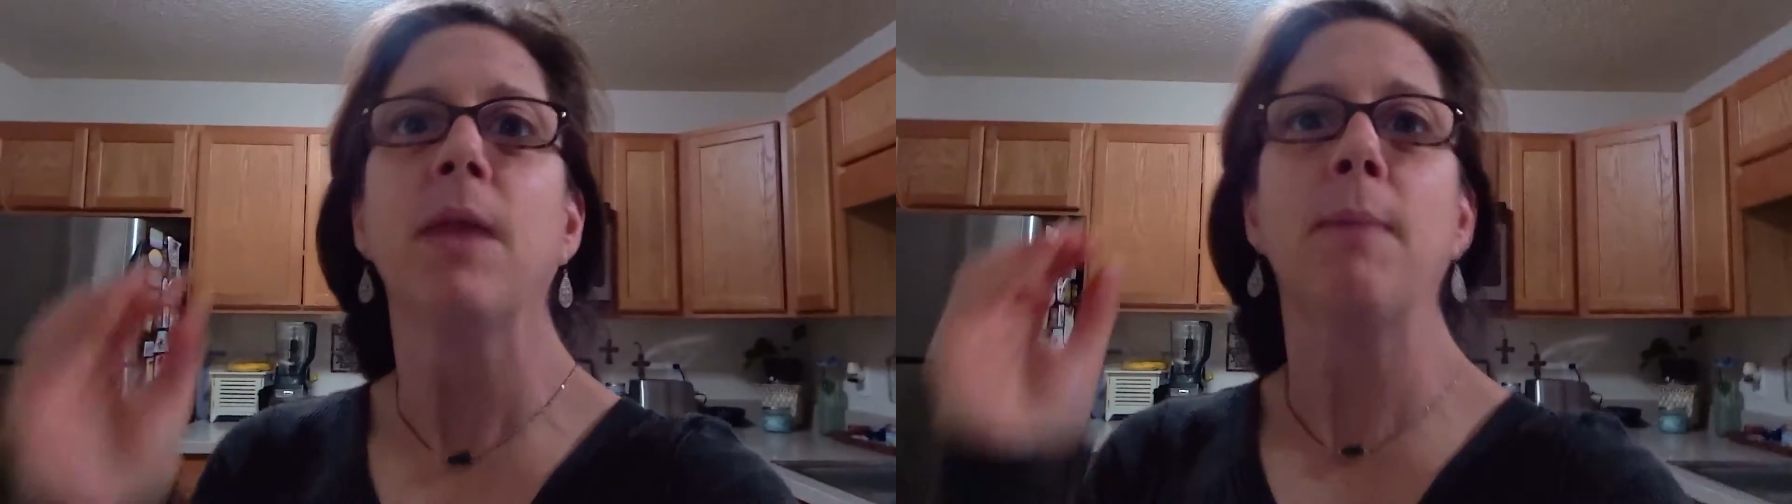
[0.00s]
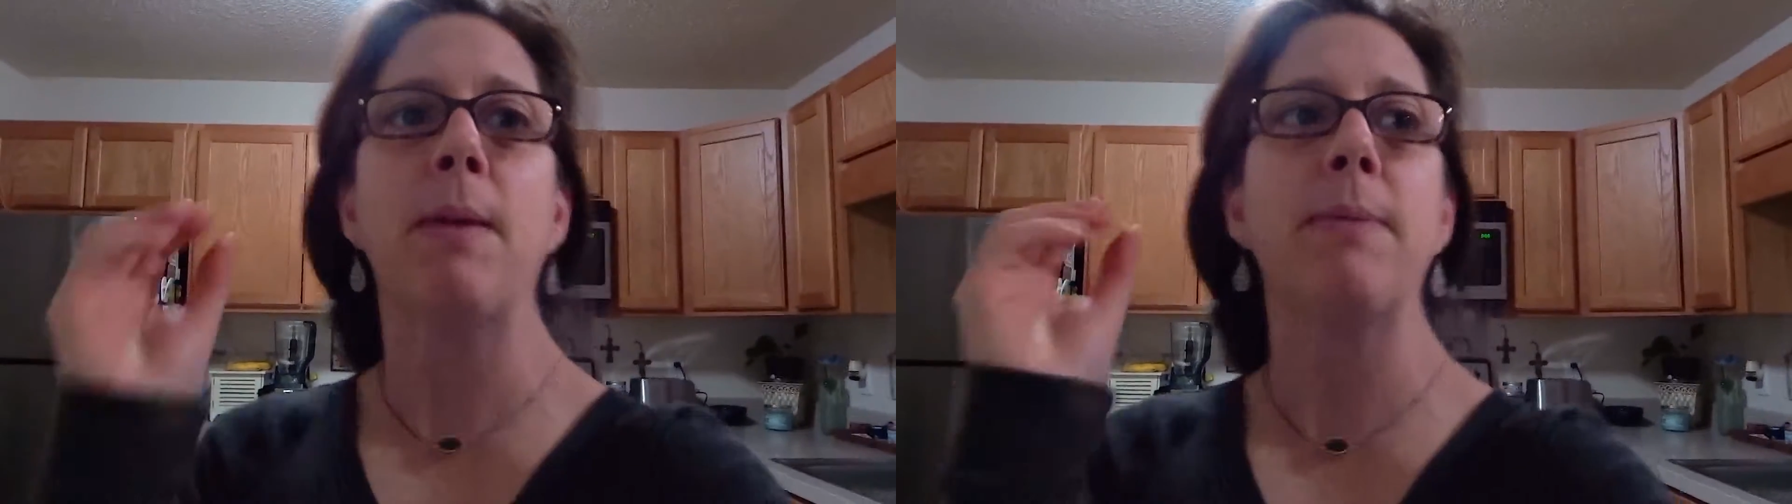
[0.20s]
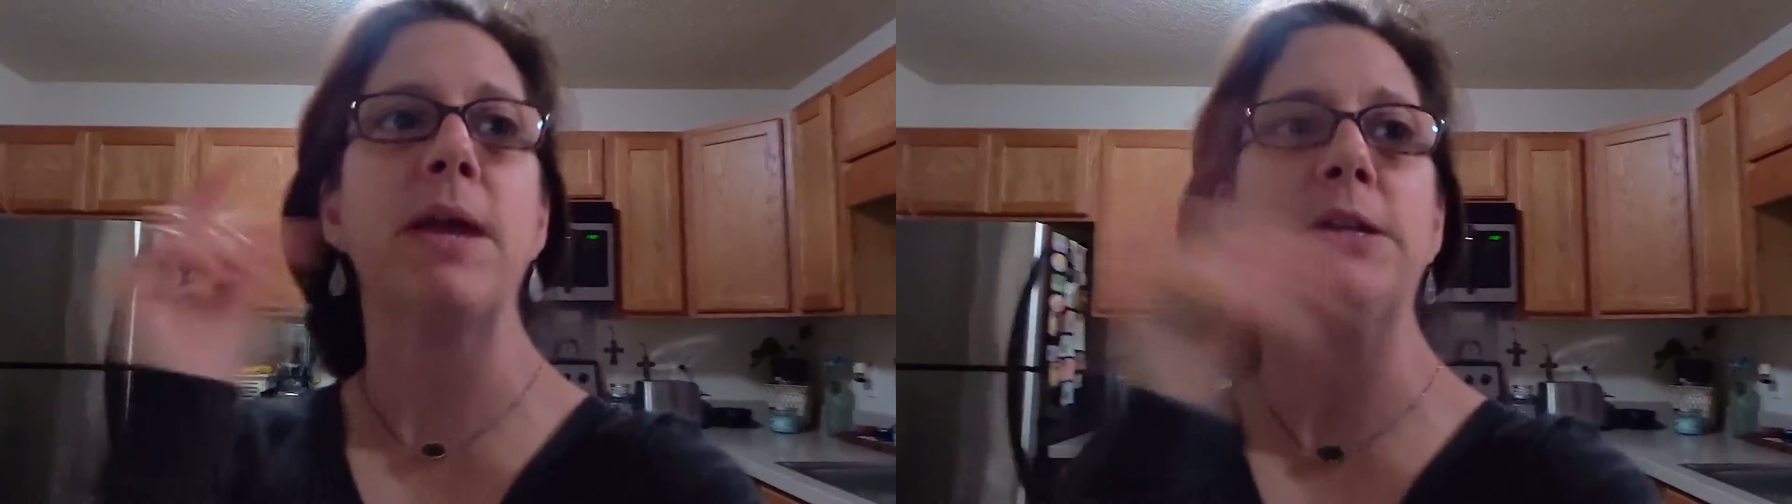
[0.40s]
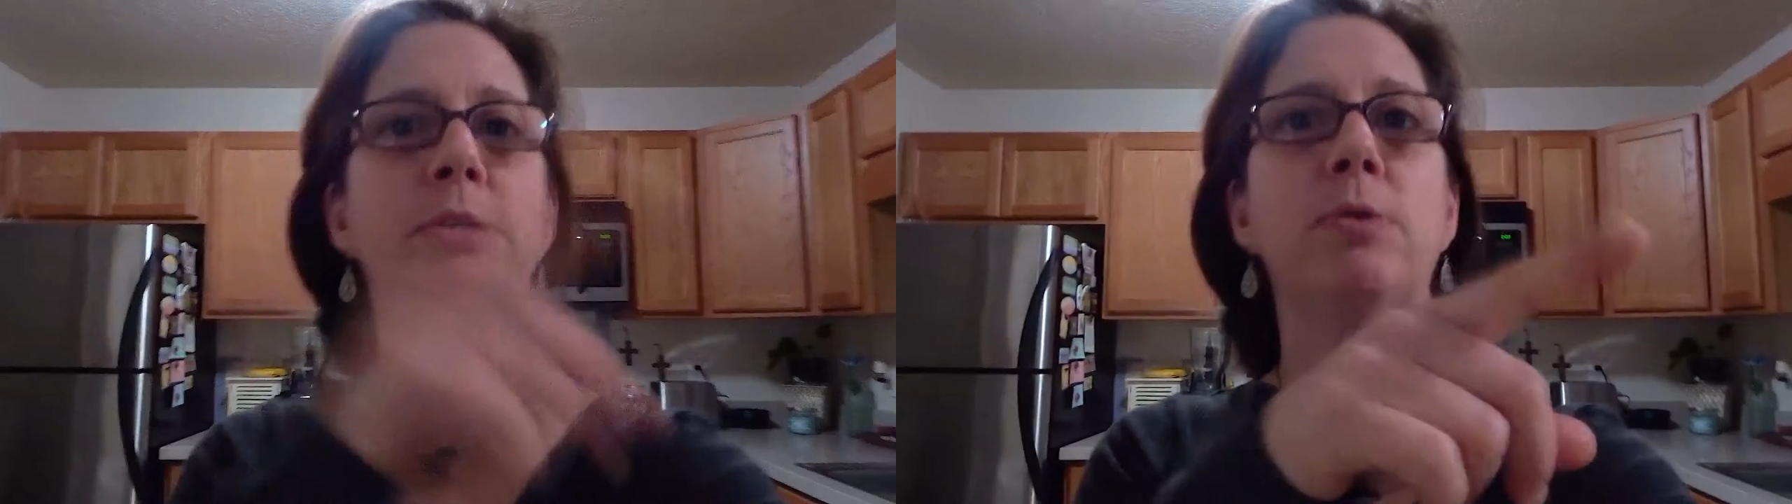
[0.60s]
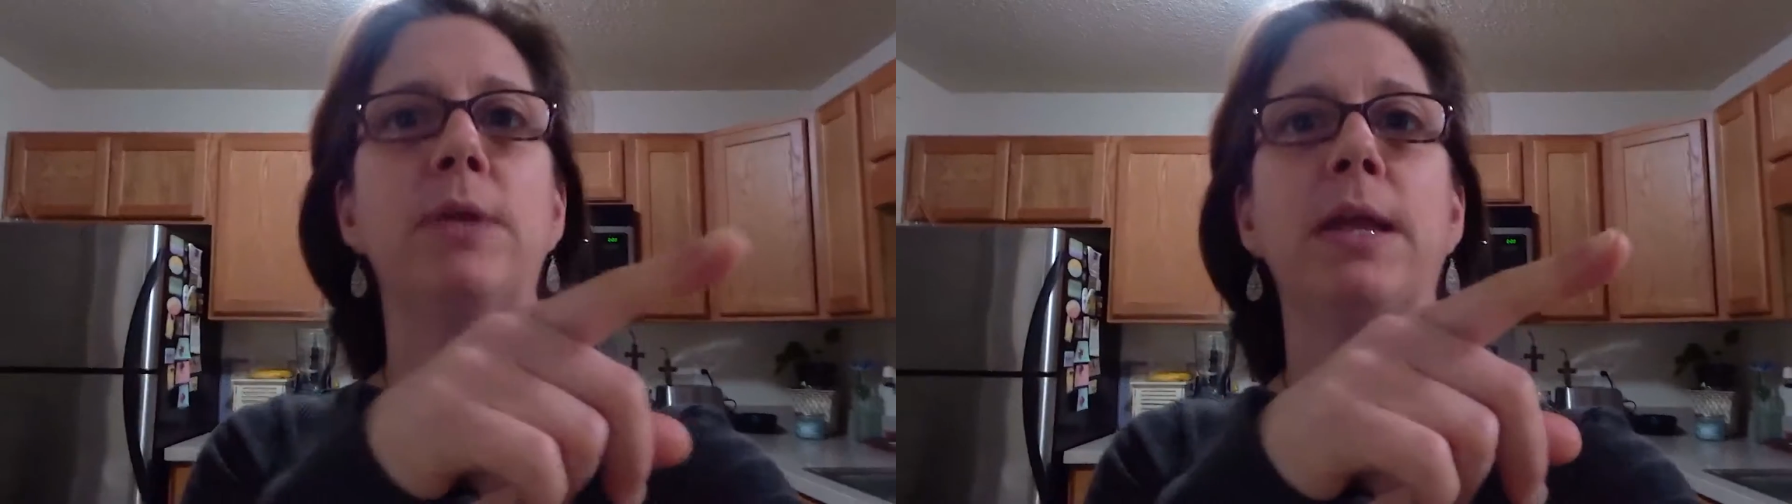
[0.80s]
Maybe I
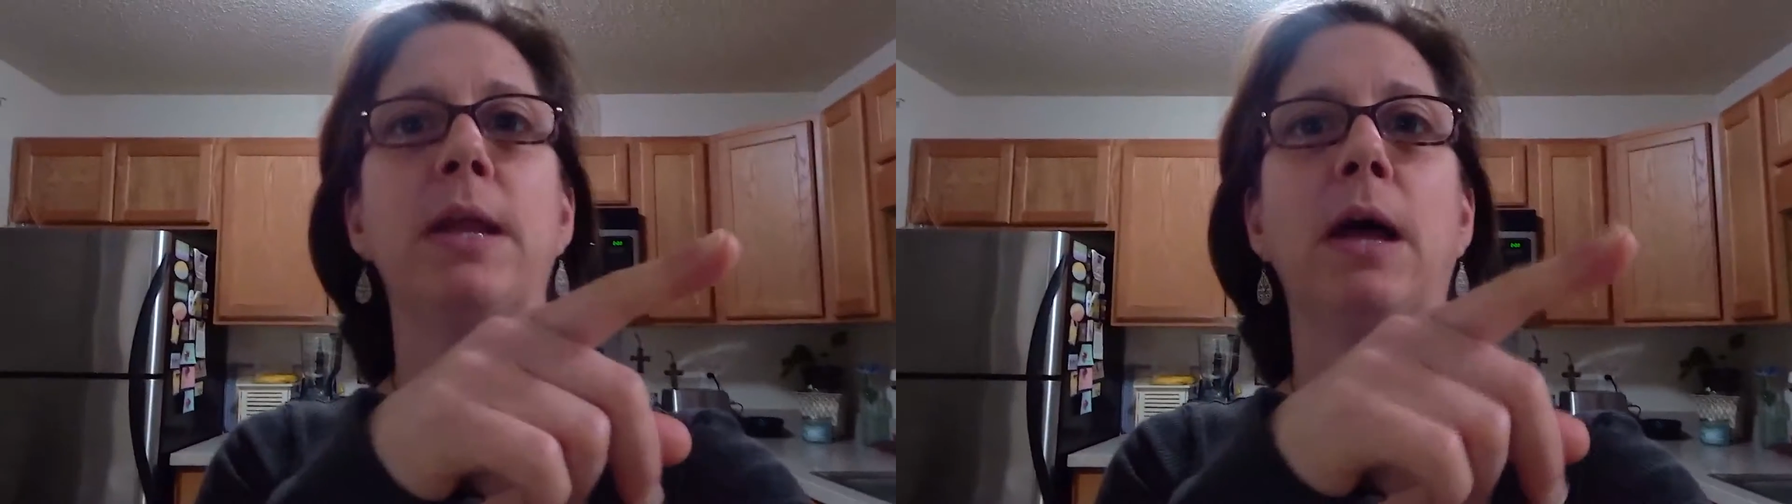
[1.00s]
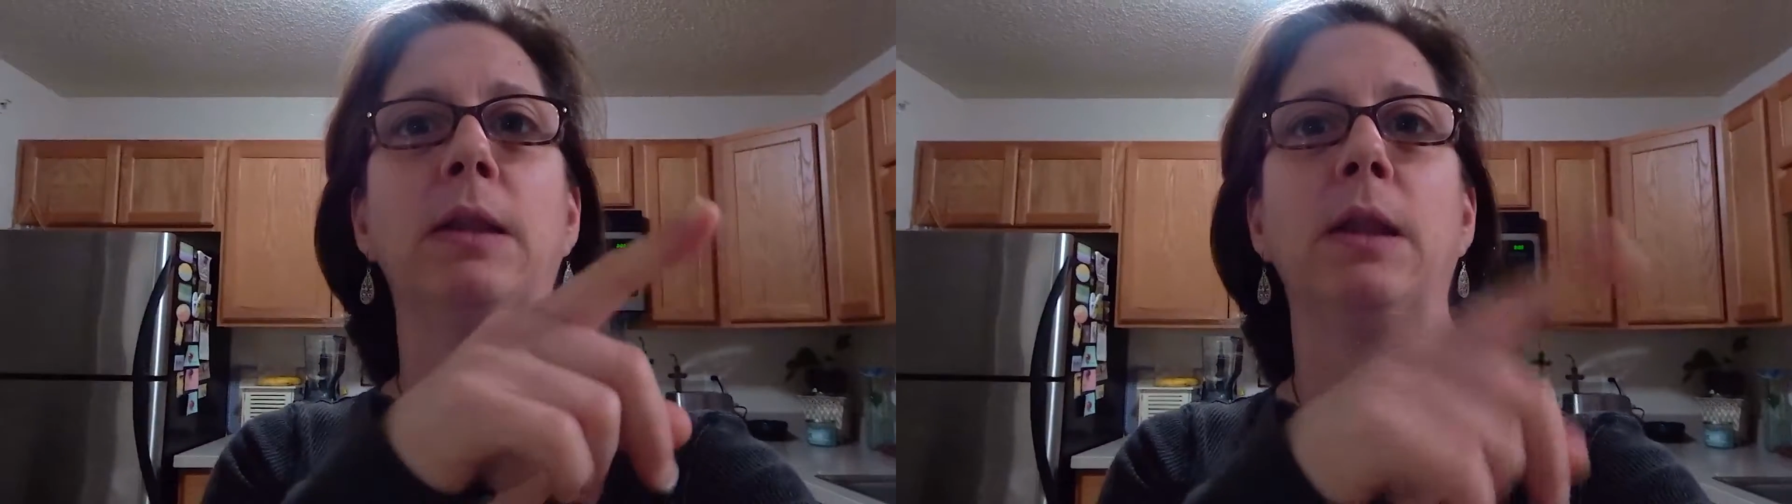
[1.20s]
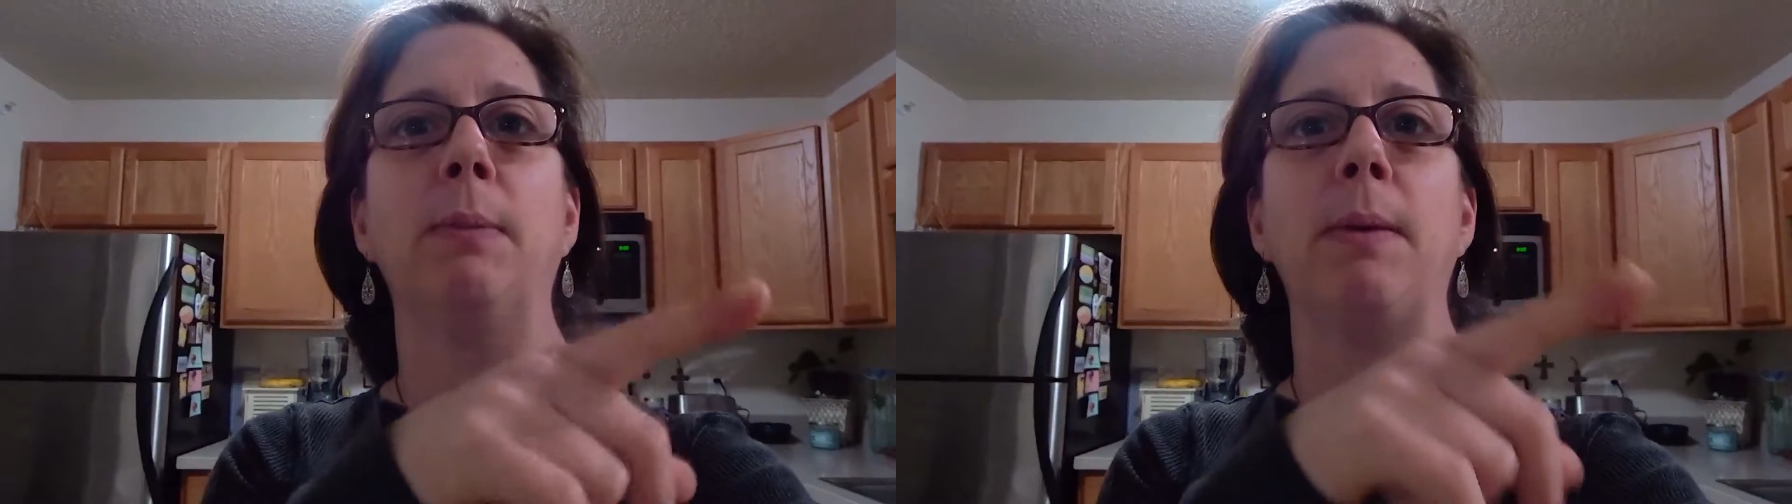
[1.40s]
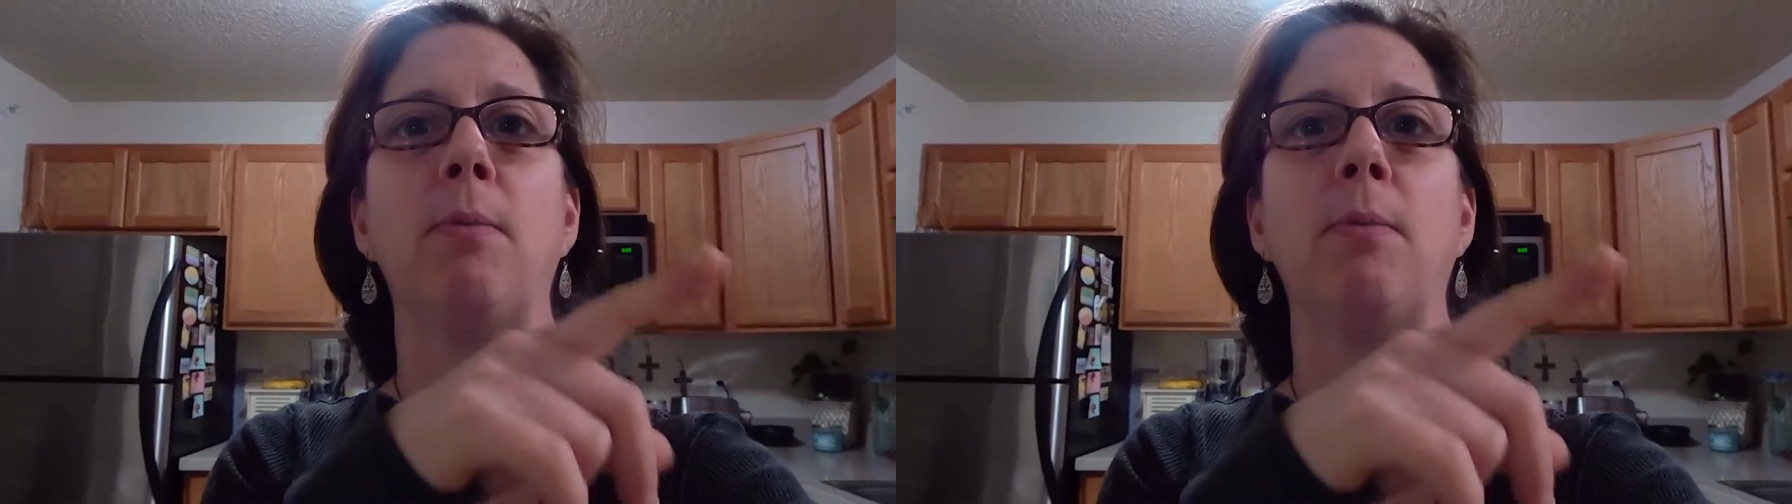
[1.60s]
do need a little bit